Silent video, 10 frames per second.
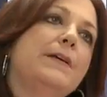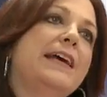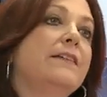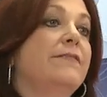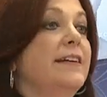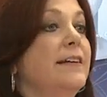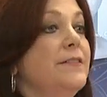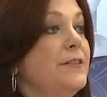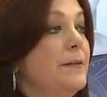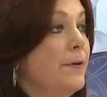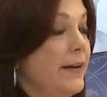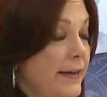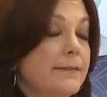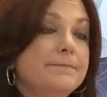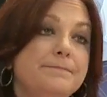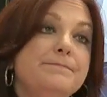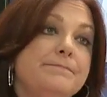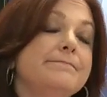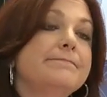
but I can find out during the break. Cool.